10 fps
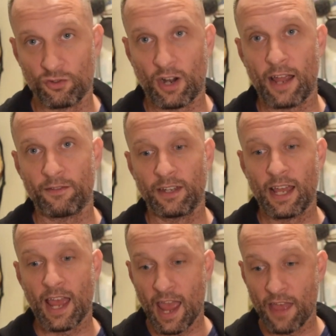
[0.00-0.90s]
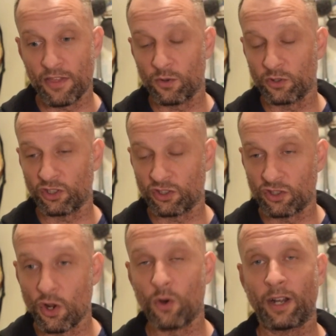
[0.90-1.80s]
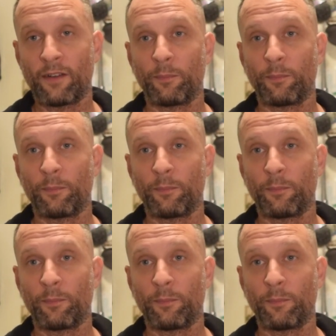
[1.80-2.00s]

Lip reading: drive and there was just no driver.